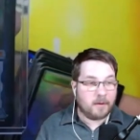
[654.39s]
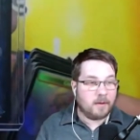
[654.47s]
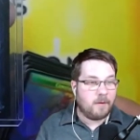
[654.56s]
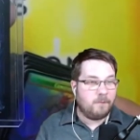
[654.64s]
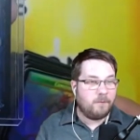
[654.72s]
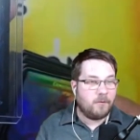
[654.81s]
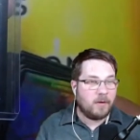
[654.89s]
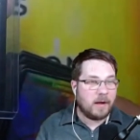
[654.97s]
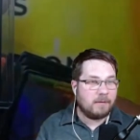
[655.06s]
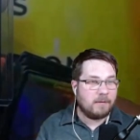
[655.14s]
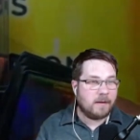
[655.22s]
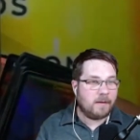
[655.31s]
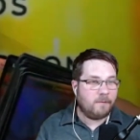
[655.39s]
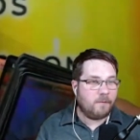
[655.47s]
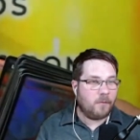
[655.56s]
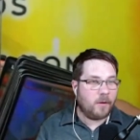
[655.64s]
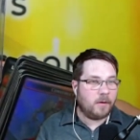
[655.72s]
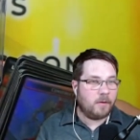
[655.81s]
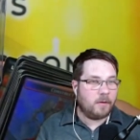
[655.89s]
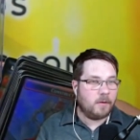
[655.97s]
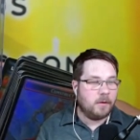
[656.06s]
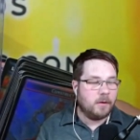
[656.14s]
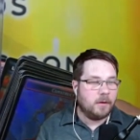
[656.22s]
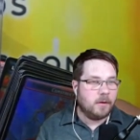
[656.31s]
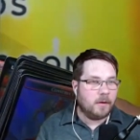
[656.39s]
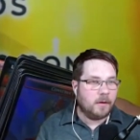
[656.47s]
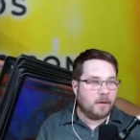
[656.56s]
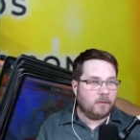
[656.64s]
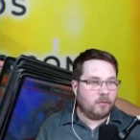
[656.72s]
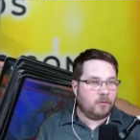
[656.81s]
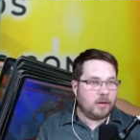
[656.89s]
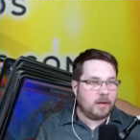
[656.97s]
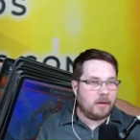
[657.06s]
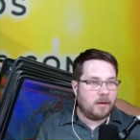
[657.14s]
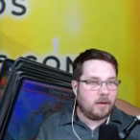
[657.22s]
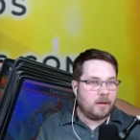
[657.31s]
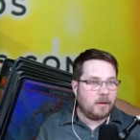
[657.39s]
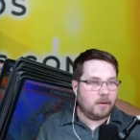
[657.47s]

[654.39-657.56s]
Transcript: The Phyrexian foil. Jin.